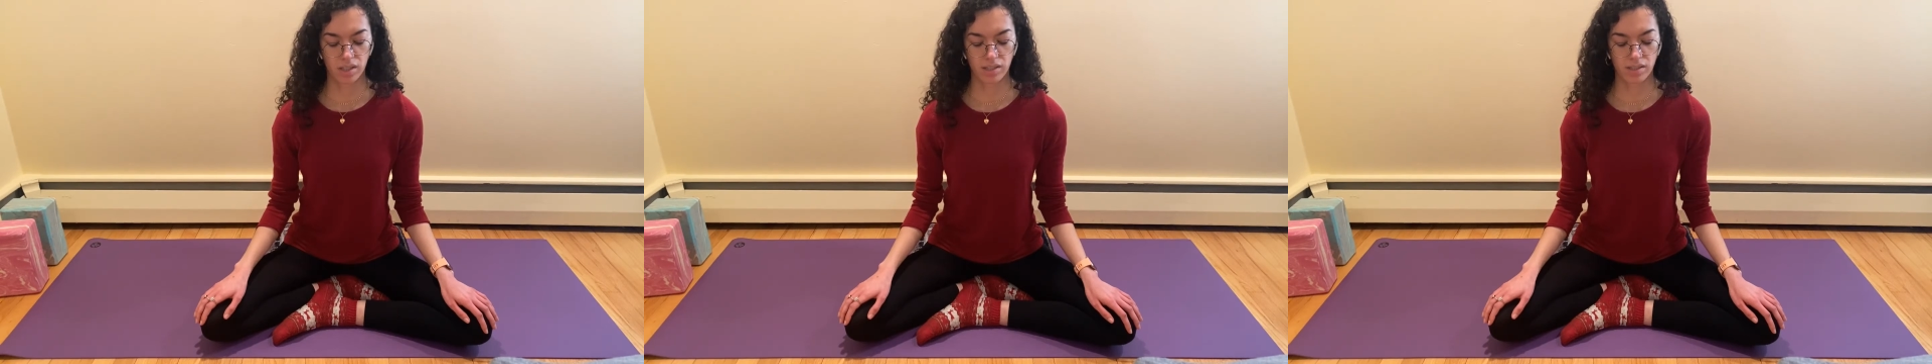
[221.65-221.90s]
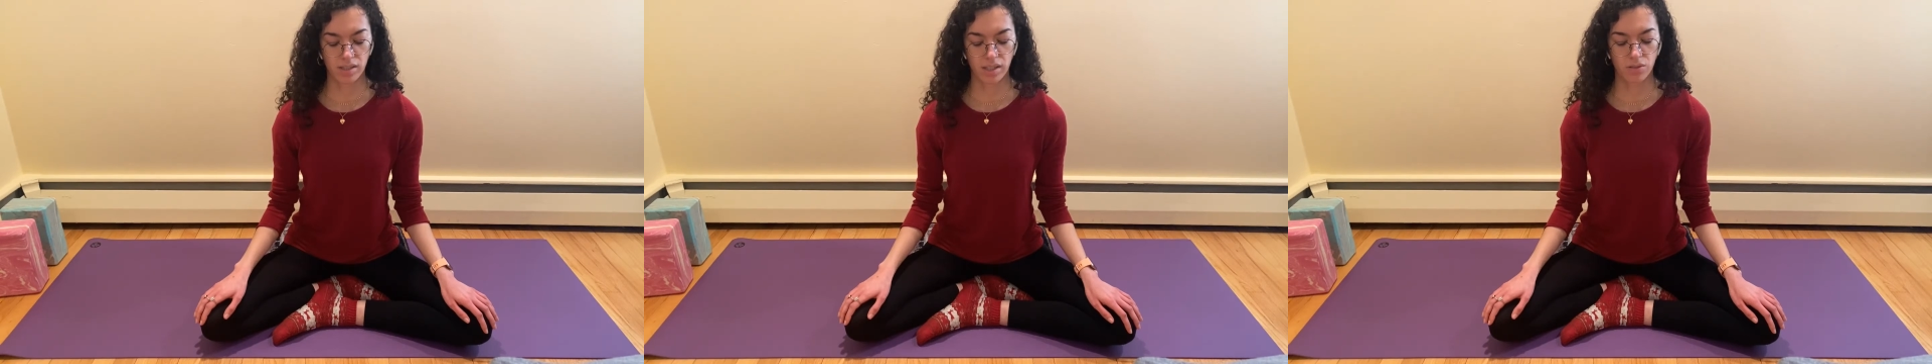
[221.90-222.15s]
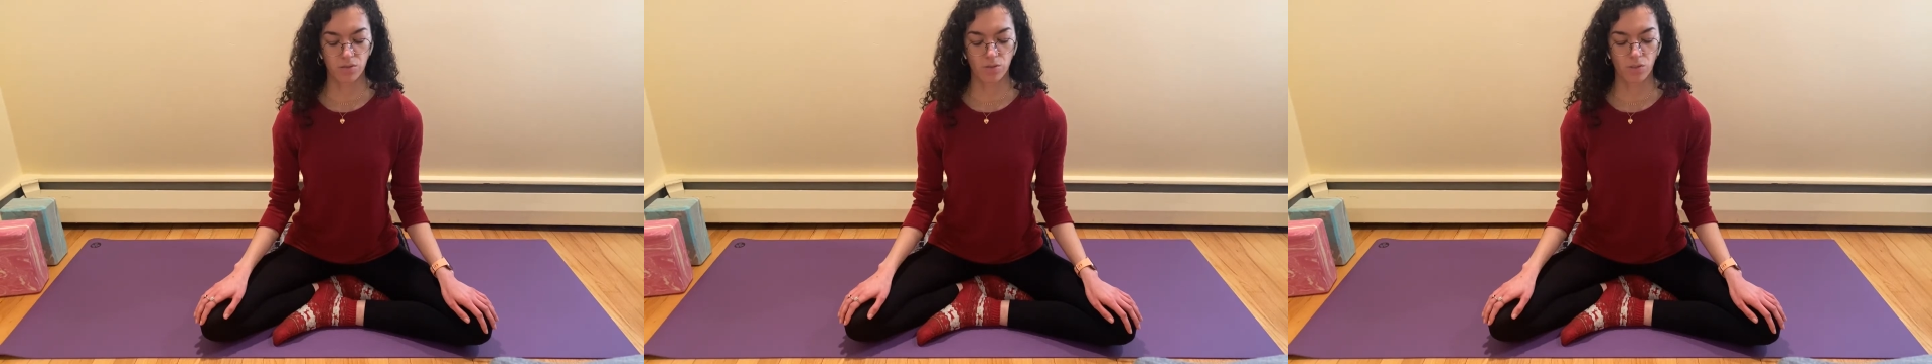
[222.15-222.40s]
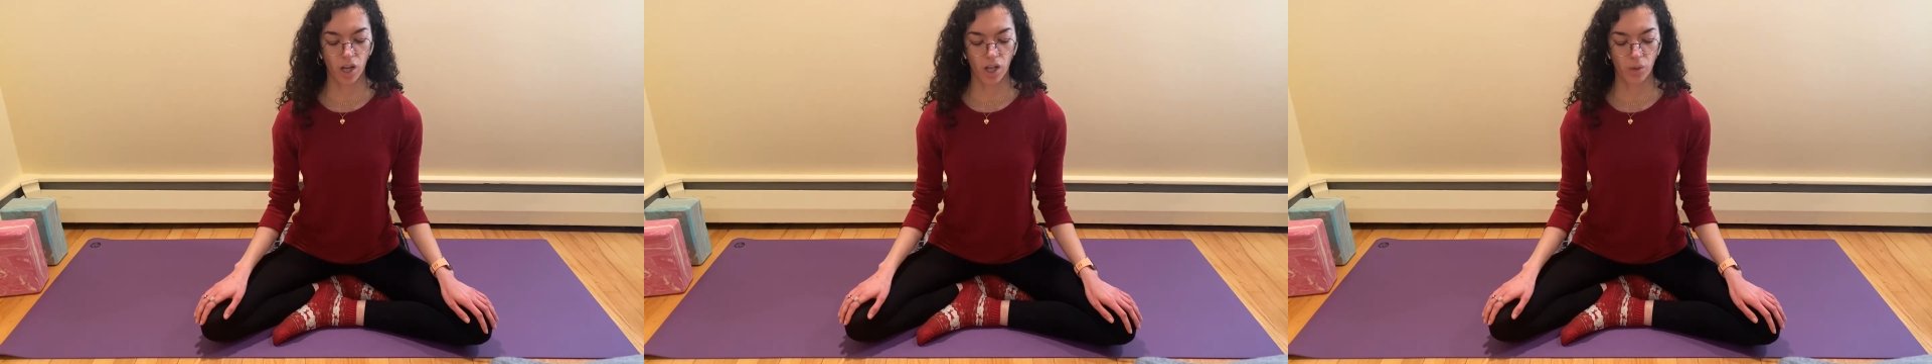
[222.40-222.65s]
instead of
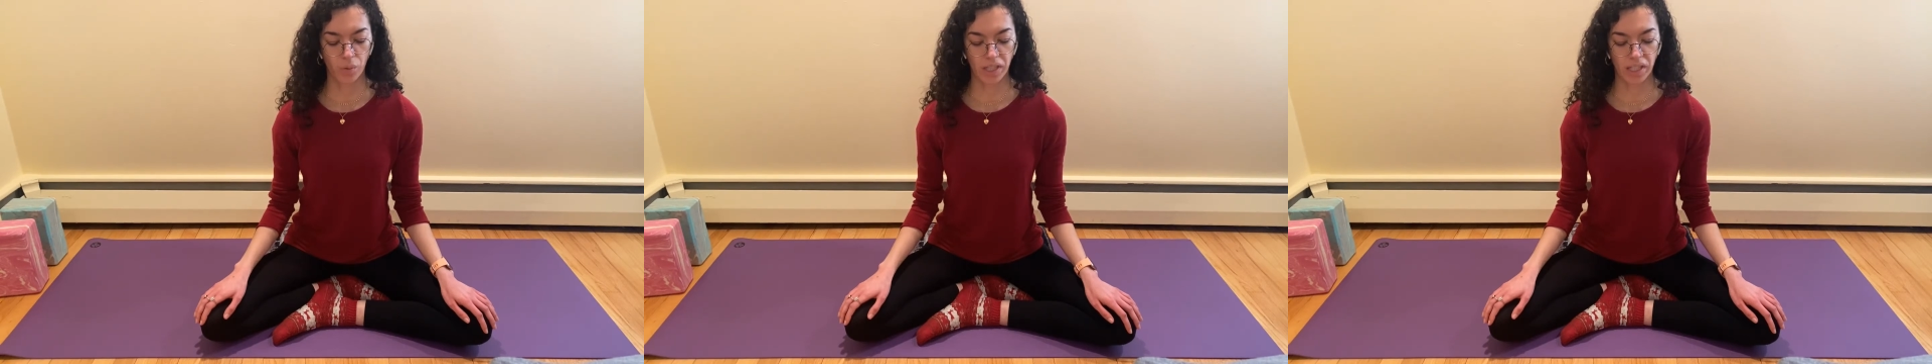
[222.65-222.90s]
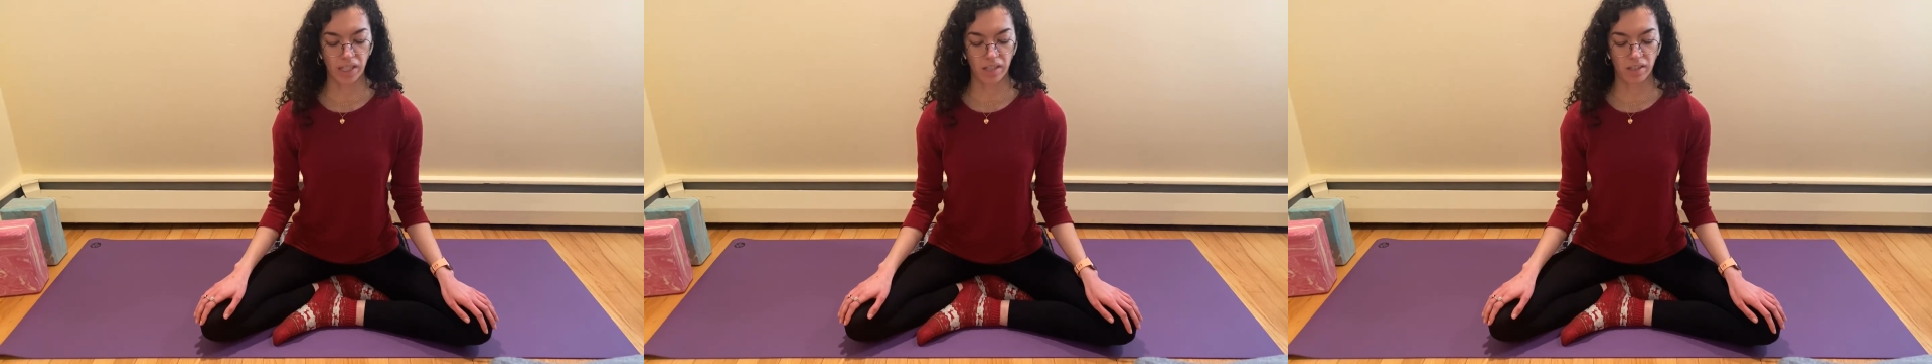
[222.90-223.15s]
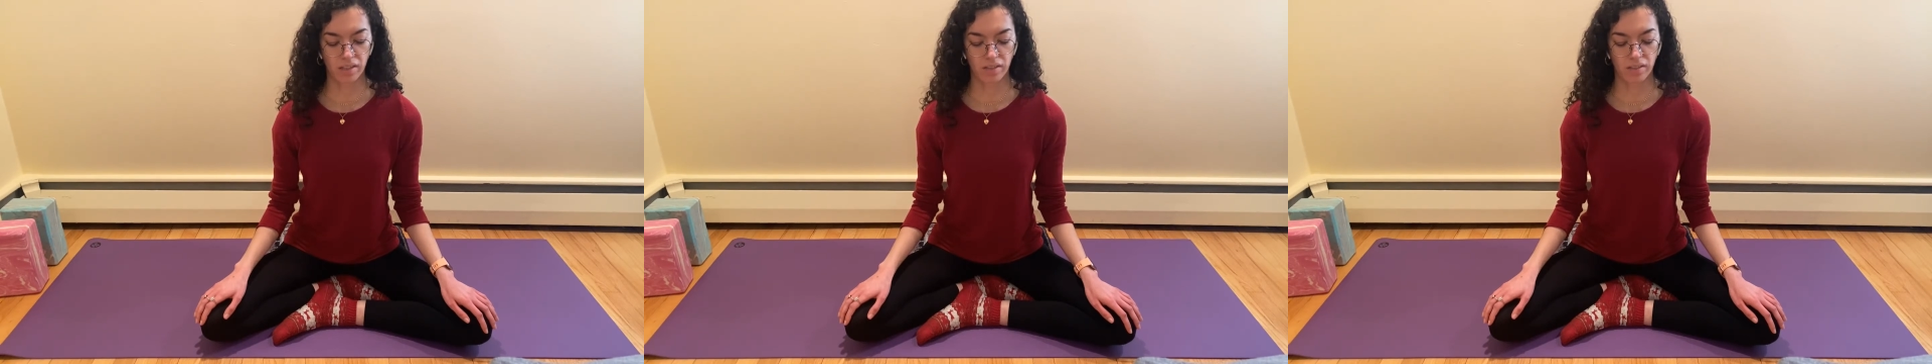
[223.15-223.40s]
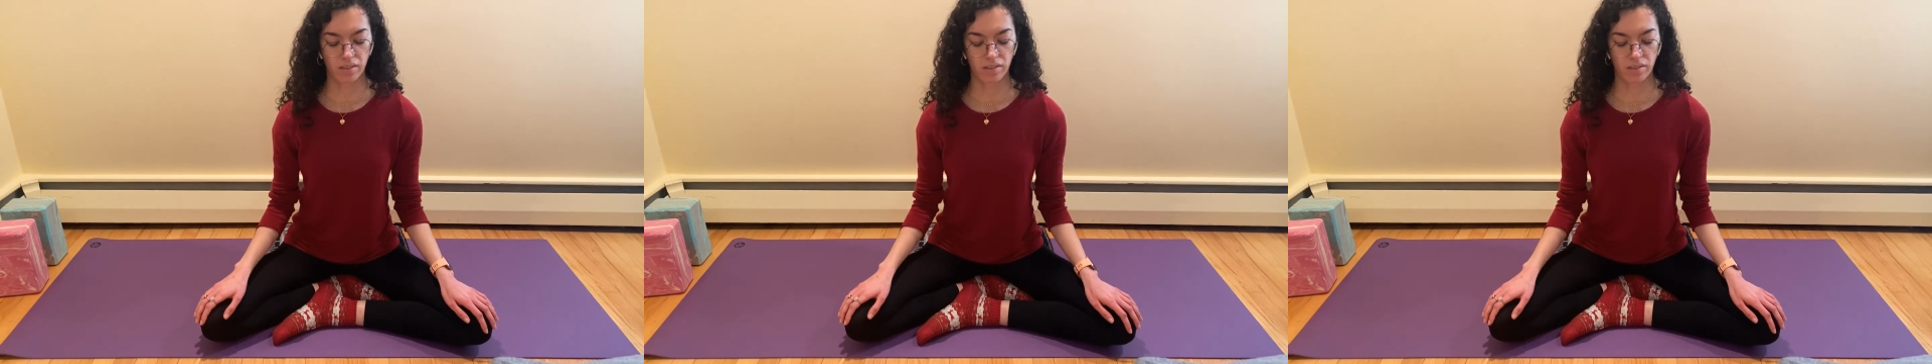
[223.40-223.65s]
following
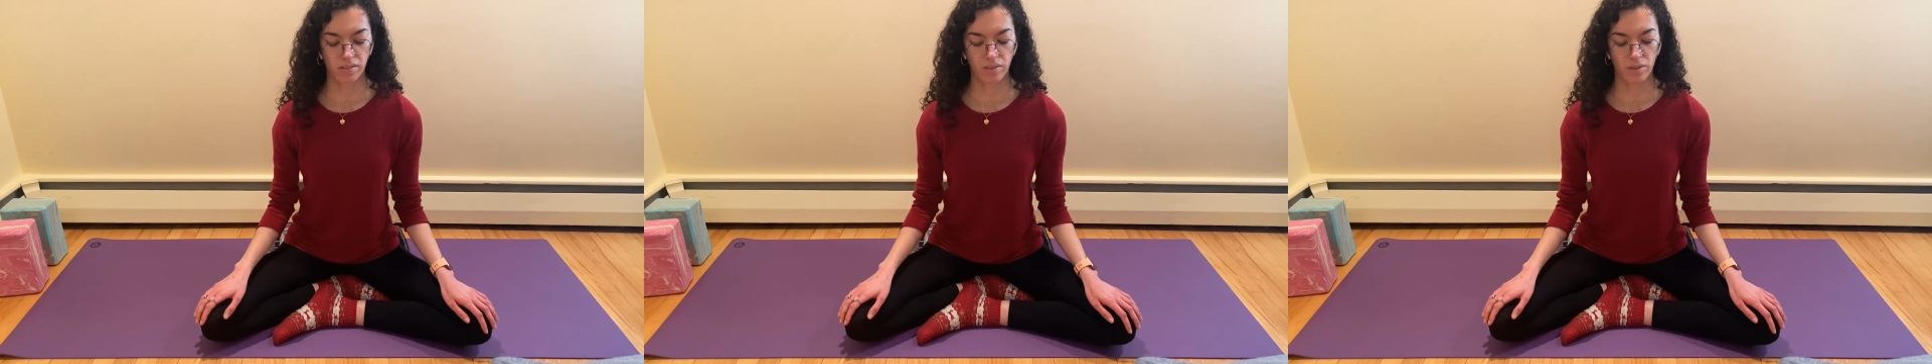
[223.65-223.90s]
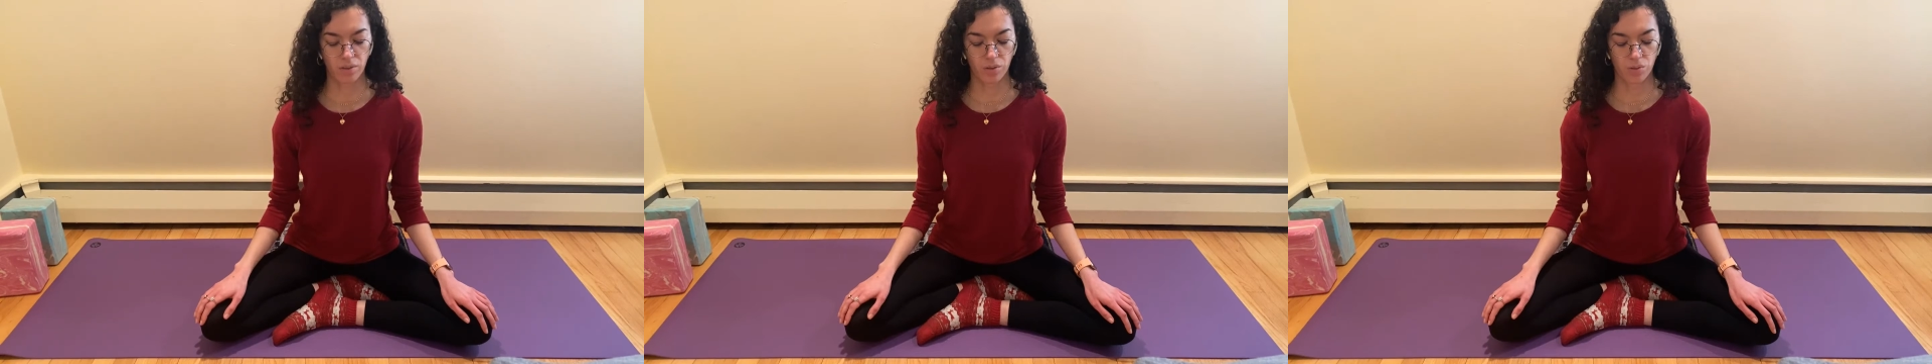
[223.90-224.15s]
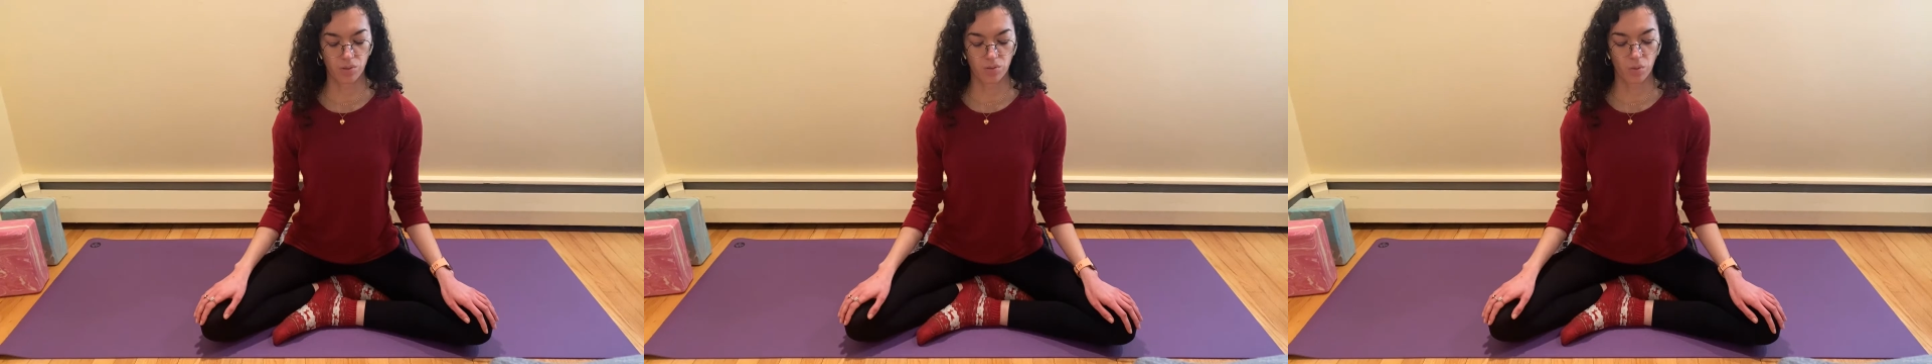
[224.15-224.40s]
those